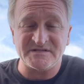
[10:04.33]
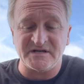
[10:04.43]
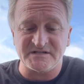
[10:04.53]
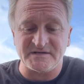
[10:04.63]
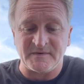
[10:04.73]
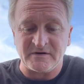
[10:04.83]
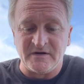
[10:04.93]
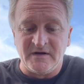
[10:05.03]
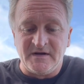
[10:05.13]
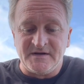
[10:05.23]
customer.
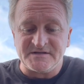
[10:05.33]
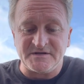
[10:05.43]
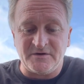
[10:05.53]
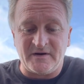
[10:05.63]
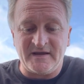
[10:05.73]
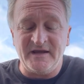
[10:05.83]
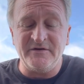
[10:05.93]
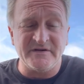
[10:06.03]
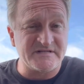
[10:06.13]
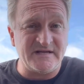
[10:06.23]
So again,
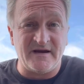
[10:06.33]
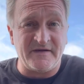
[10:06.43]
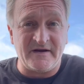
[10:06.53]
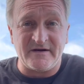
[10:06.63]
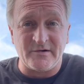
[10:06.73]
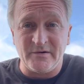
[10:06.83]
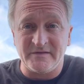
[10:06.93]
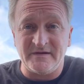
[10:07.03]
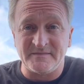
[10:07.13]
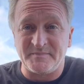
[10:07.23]
you can see how that hurt
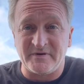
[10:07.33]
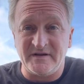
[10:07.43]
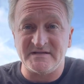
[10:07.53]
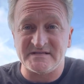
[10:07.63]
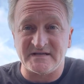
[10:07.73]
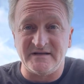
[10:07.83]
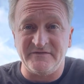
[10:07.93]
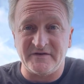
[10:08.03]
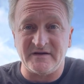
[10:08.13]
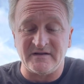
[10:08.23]
them pretty
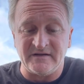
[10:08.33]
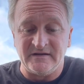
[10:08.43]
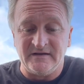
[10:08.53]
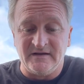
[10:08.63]
significantly